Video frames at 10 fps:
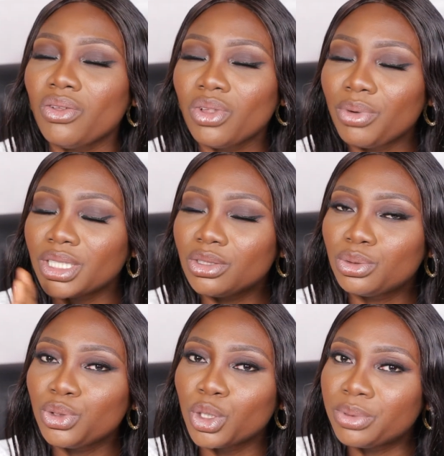nobody
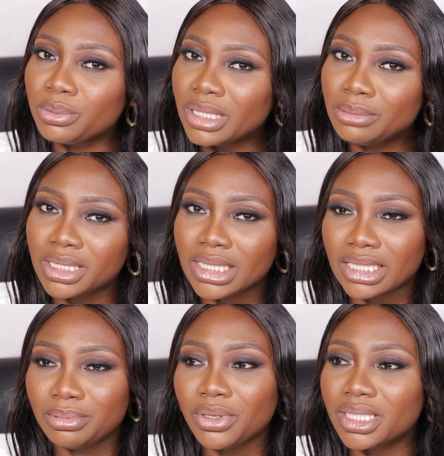took your prepaid
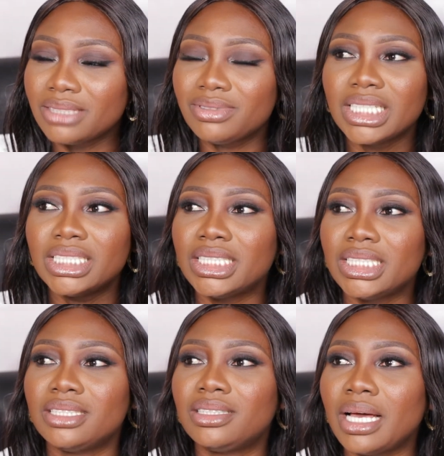meters, because if they did,